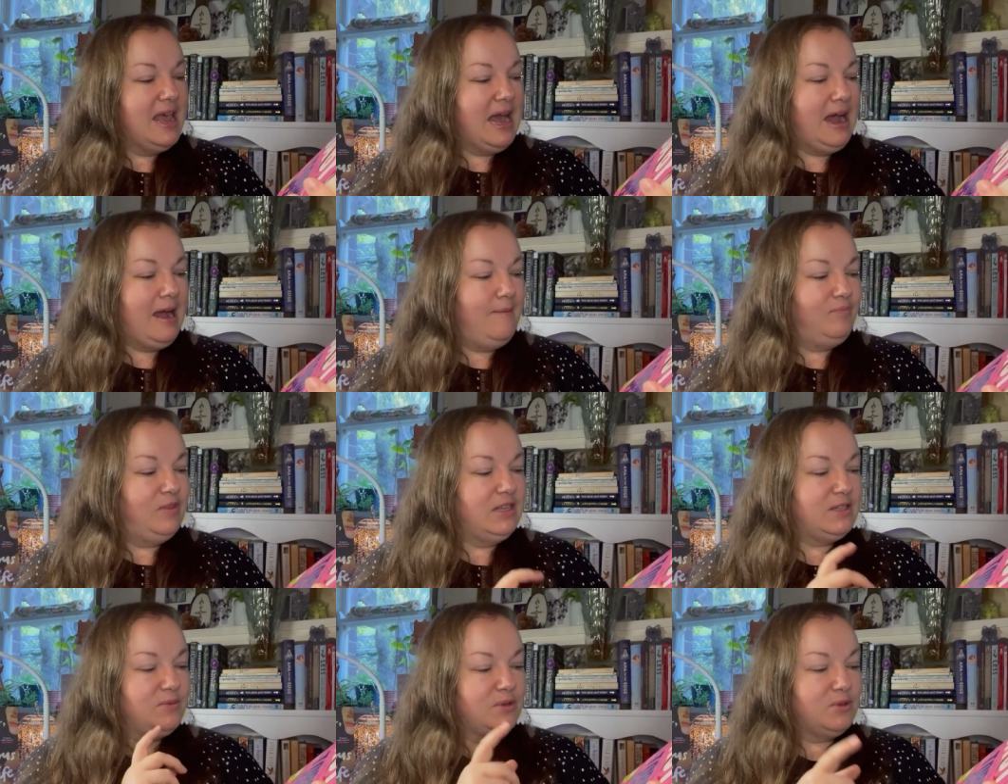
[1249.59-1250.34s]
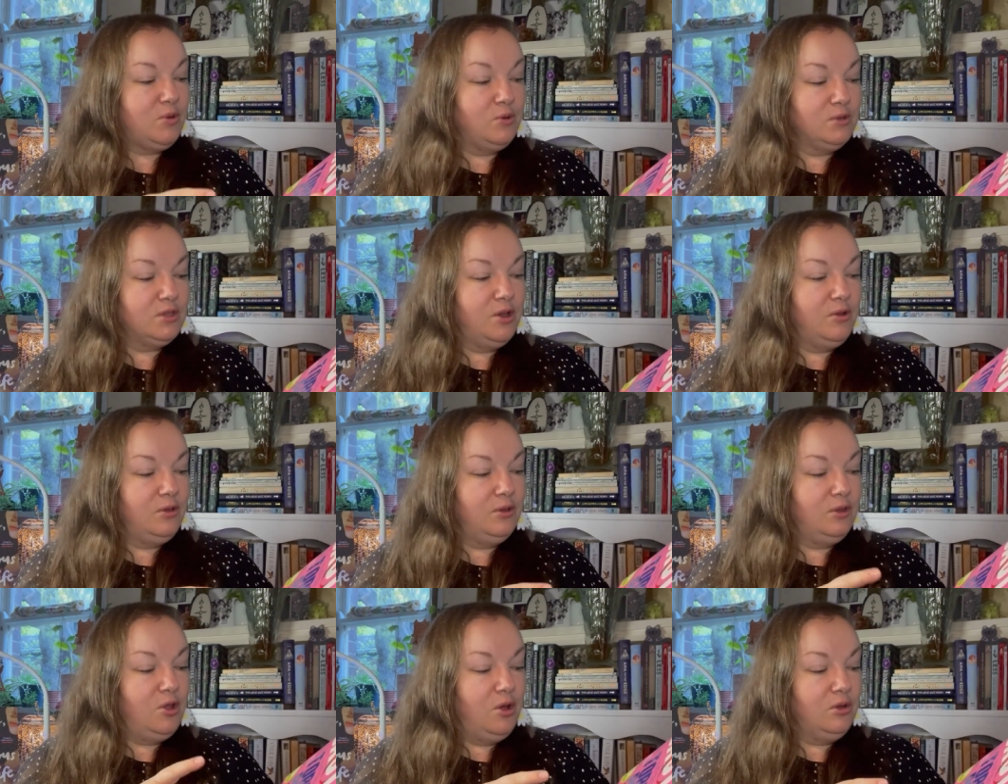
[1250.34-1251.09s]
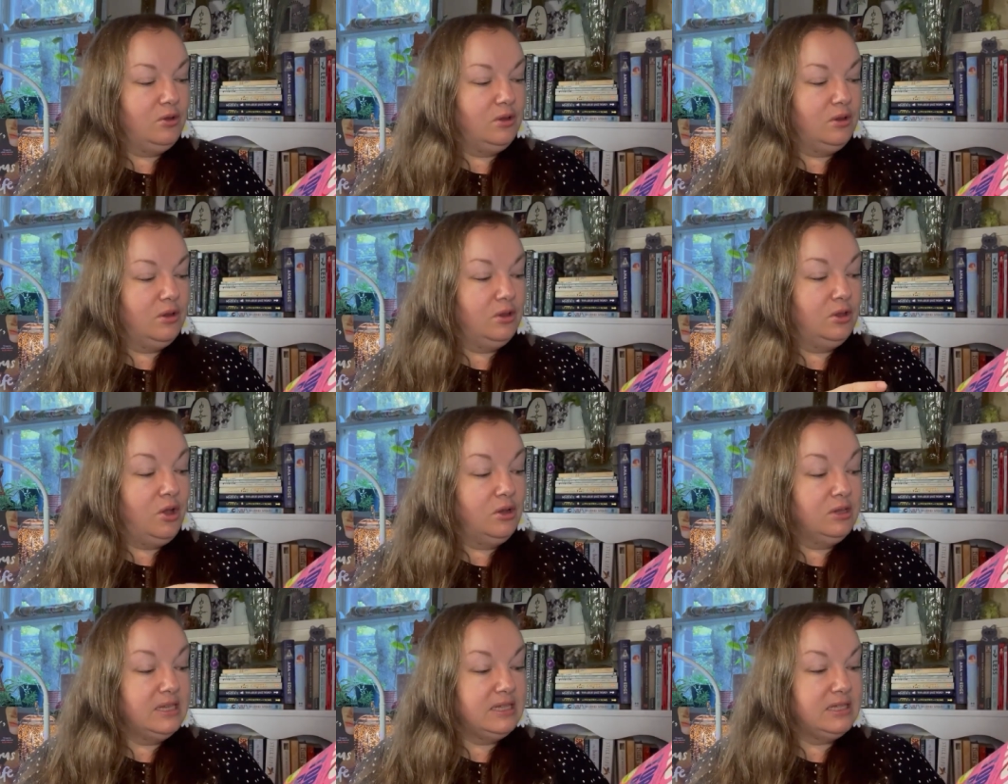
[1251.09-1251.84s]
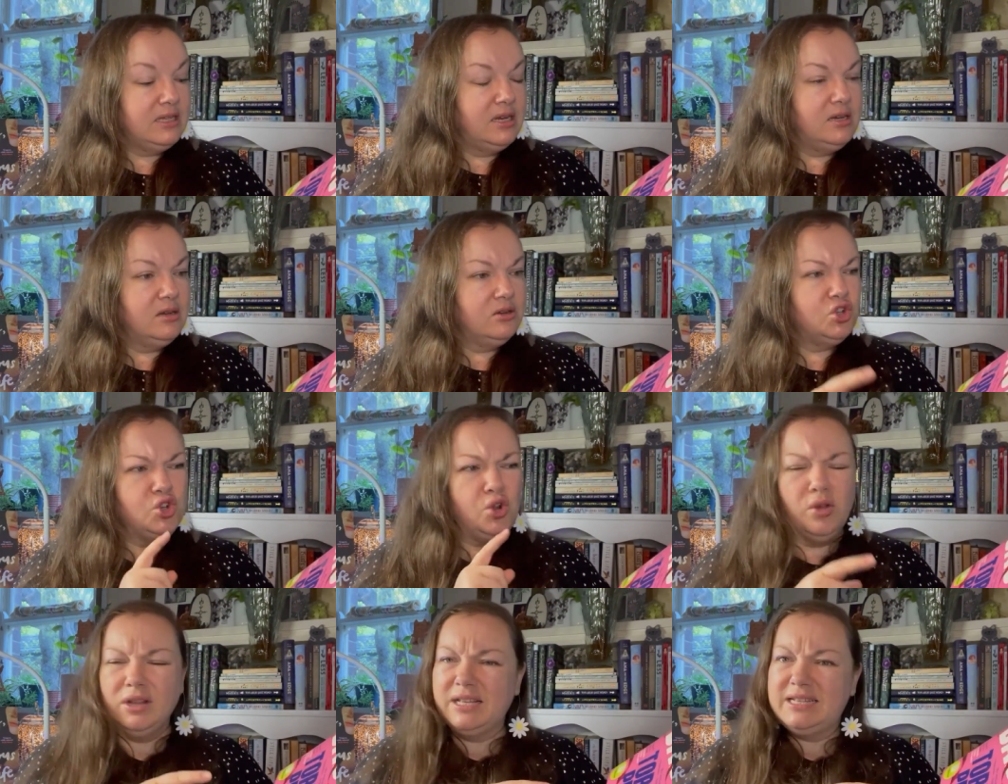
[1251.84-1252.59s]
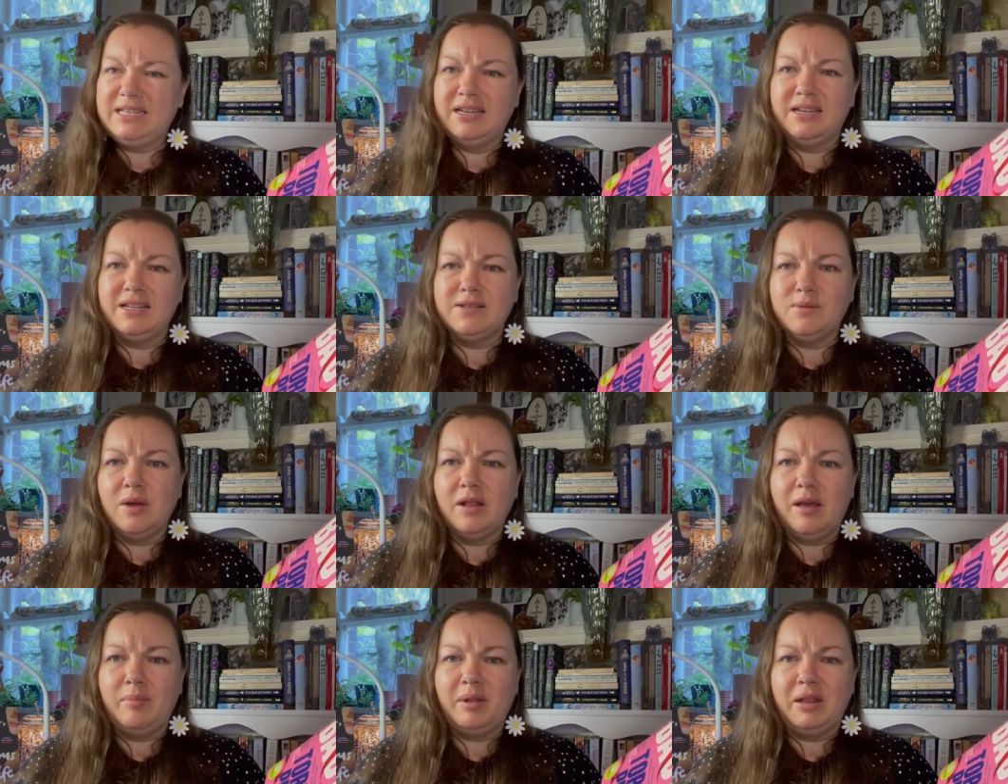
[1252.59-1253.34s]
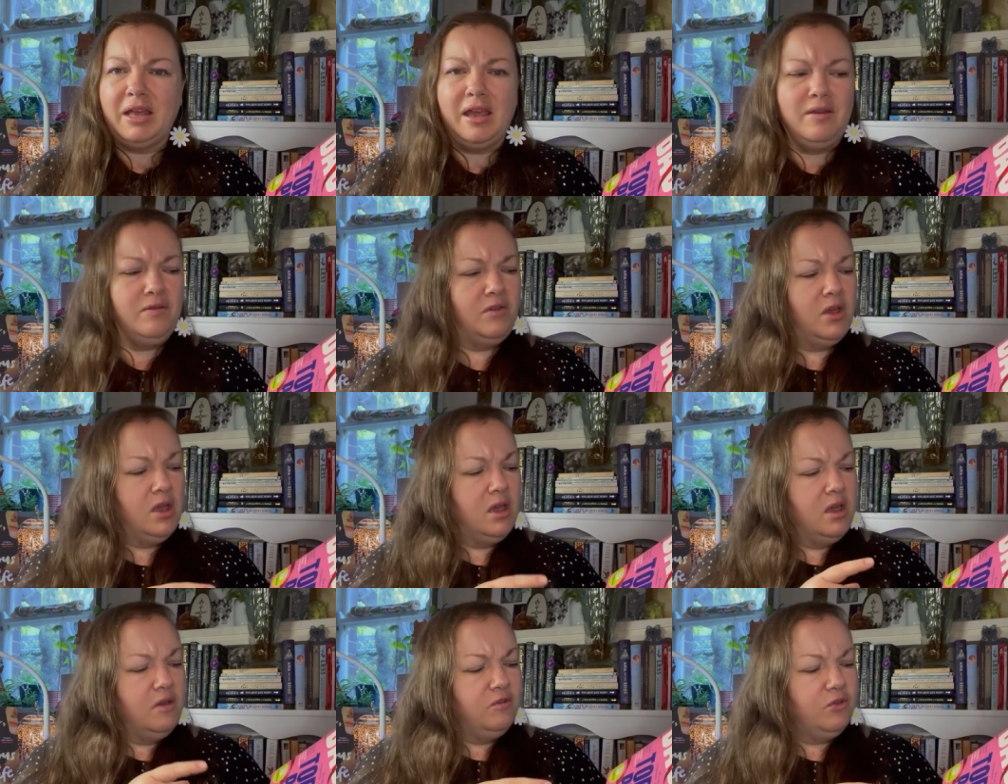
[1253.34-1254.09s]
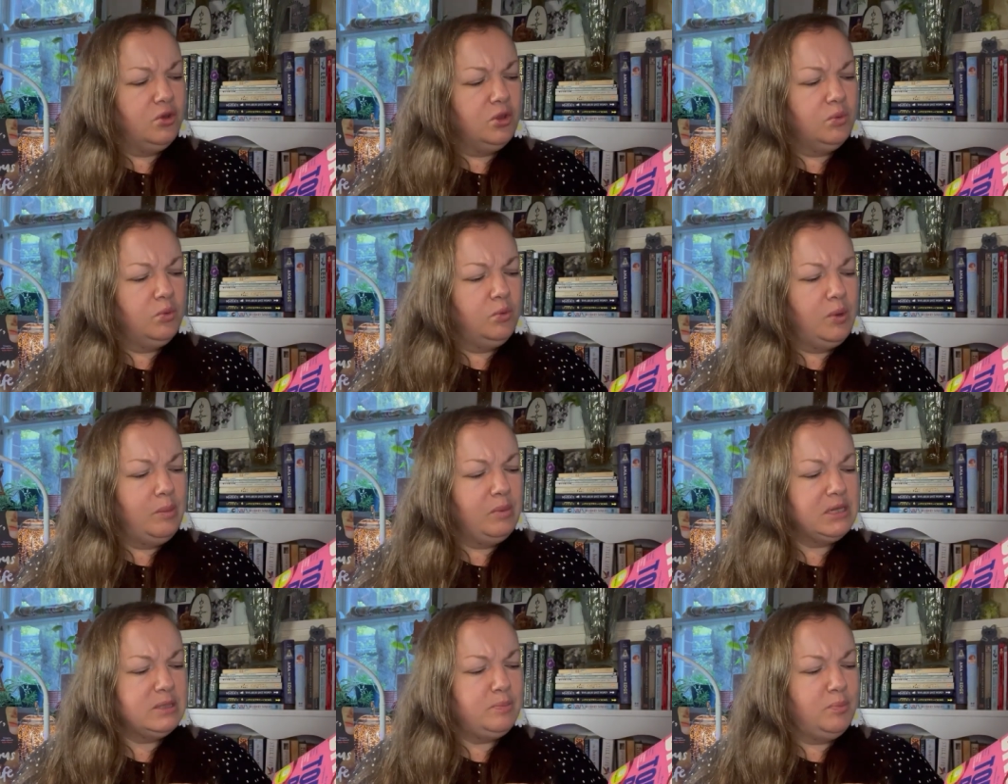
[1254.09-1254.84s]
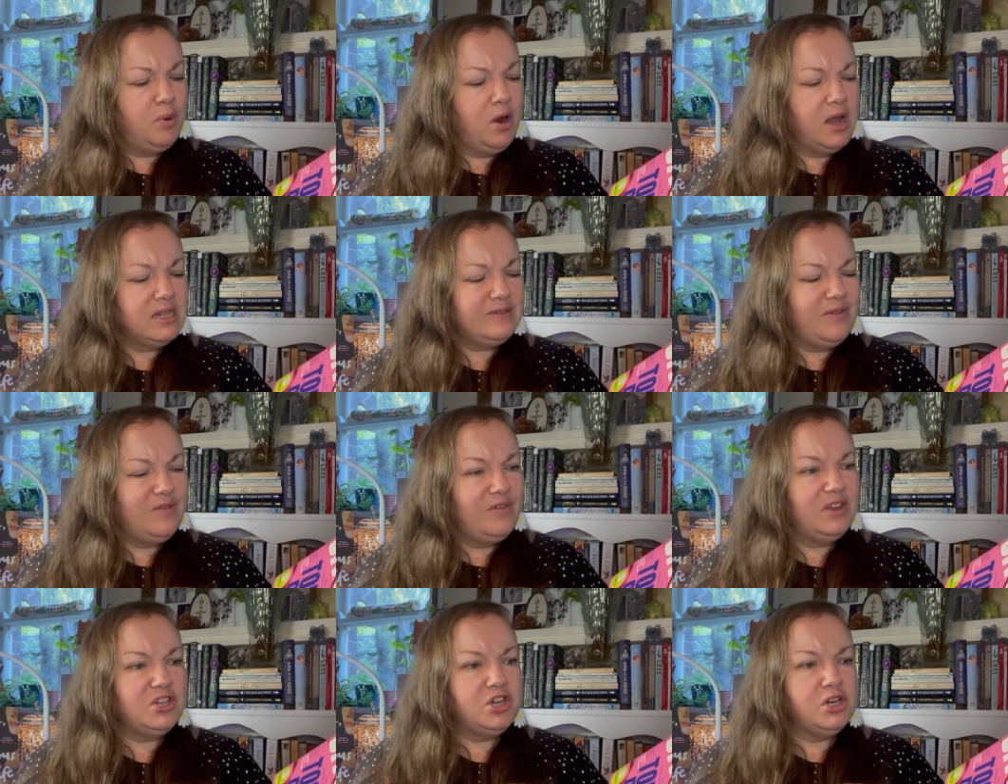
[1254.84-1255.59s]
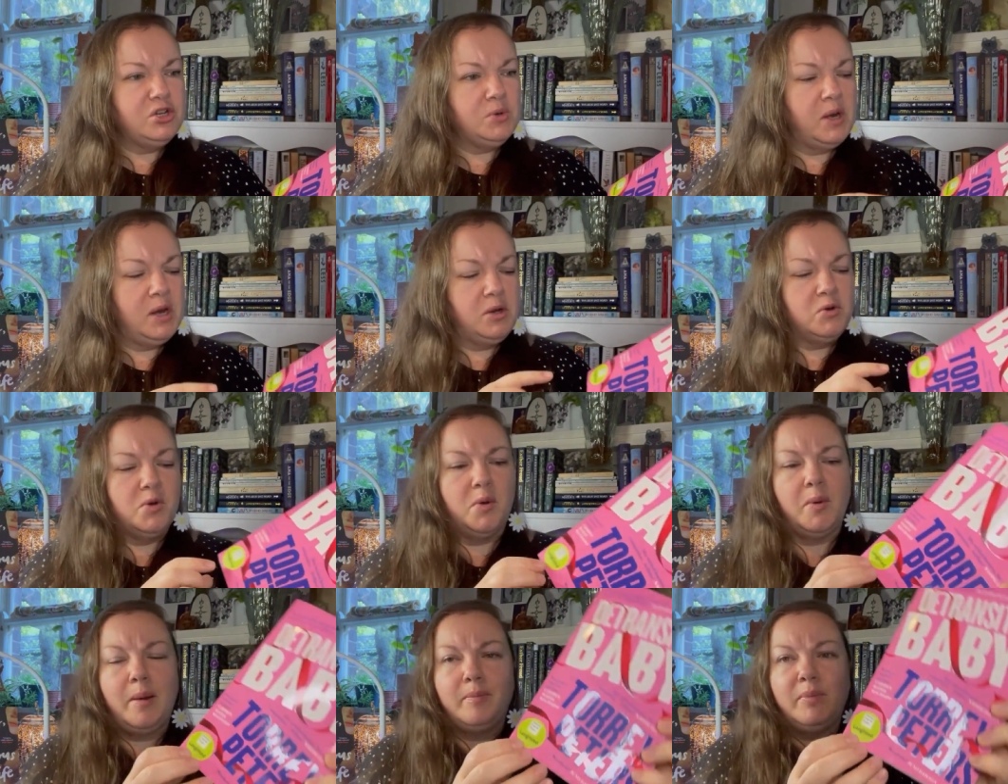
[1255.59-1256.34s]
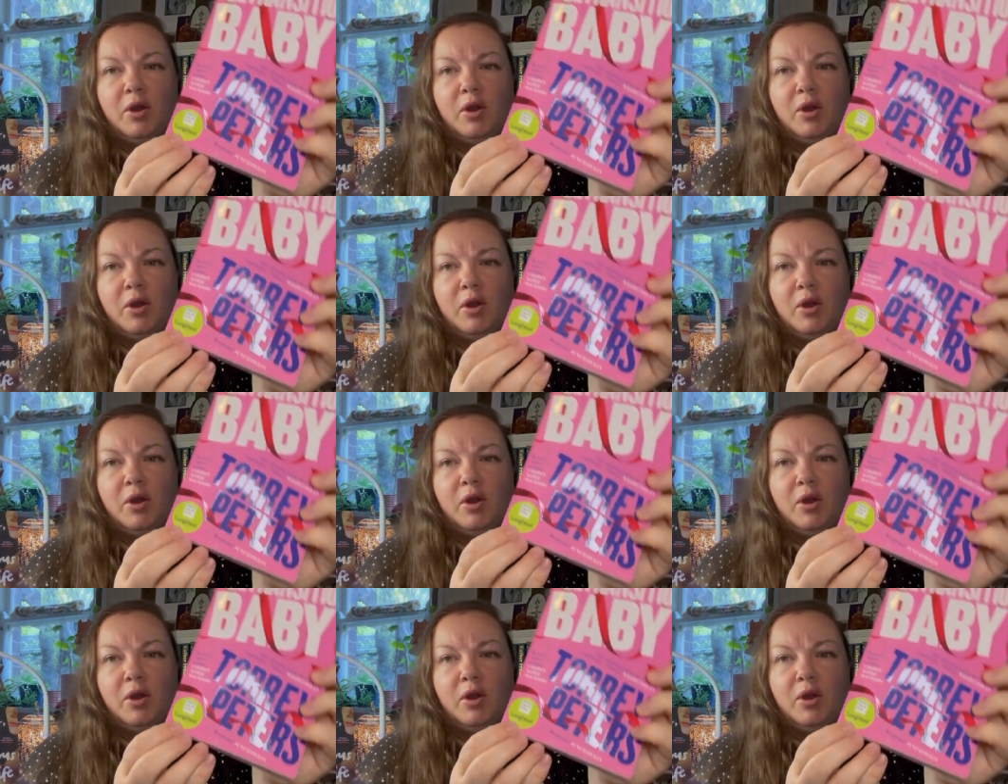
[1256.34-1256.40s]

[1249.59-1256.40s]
Um, this was also long long listed, shortlisted as well, I believe, for the Women's Prize for Fiction in 2021.